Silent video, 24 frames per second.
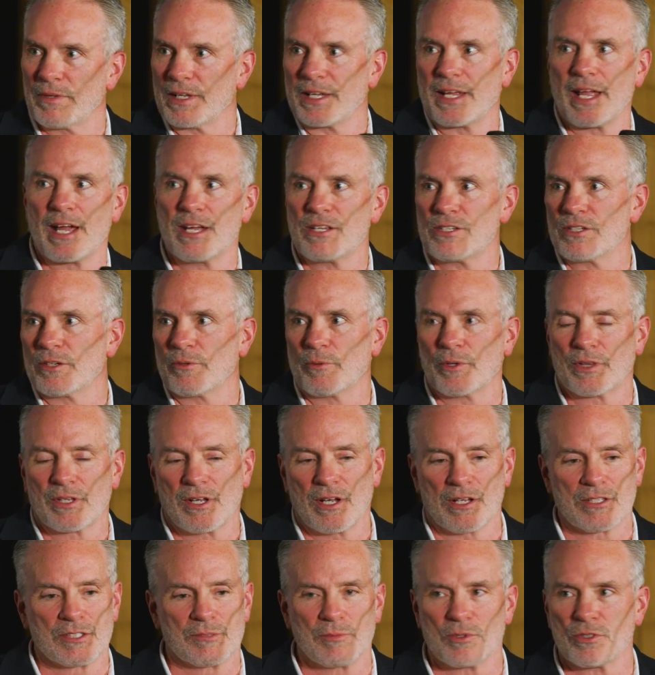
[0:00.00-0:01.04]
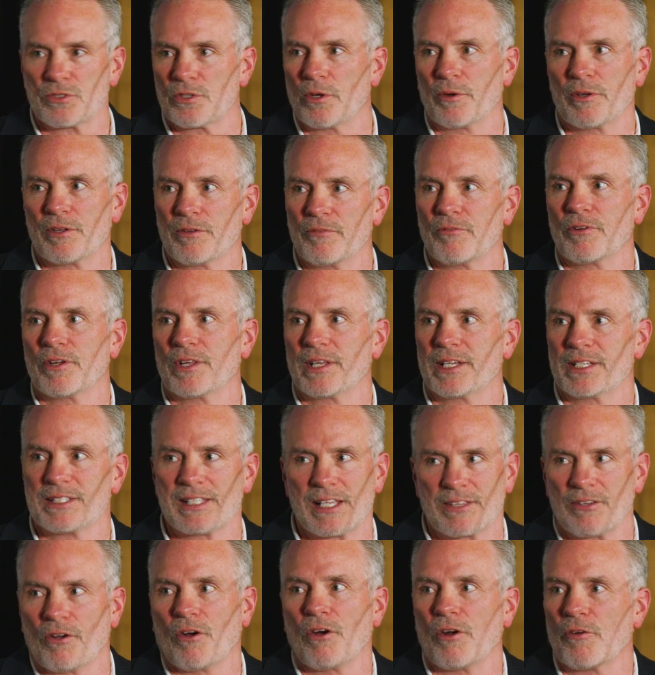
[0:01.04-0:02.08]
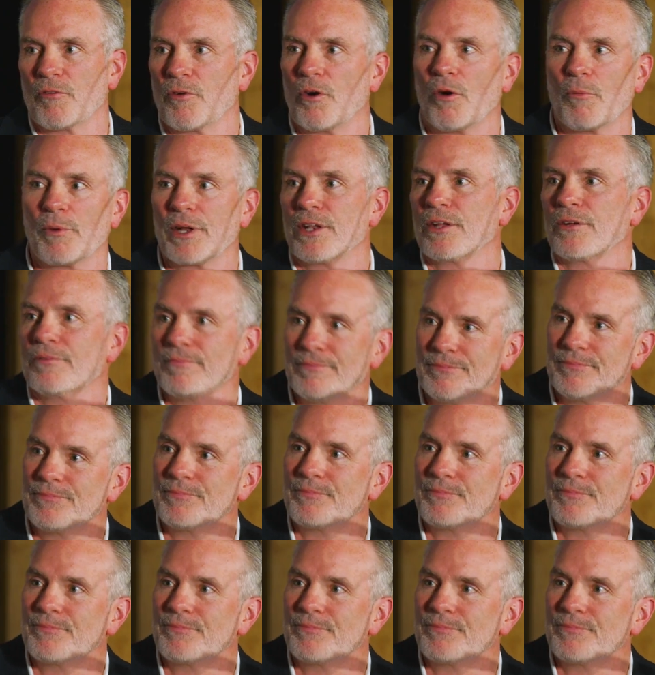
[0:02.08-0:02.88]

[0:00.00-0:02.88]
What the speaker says: engaging with customers. So it really is at the heart of all we do.